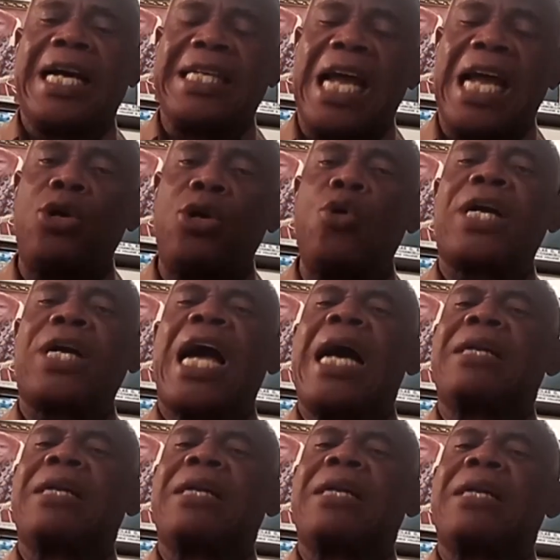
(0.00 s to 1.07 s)
and I look
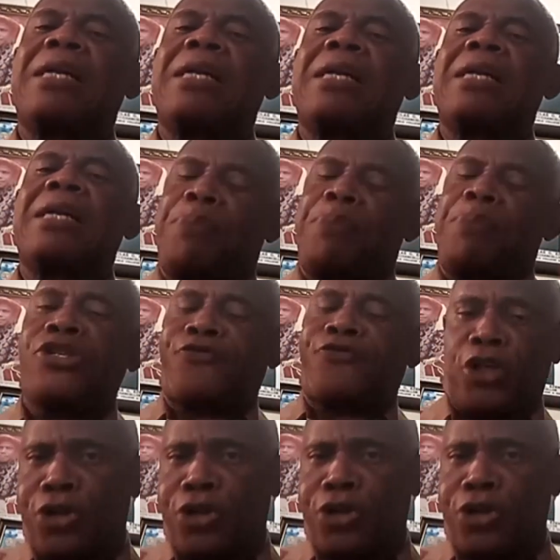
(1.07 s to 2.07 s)
at a place for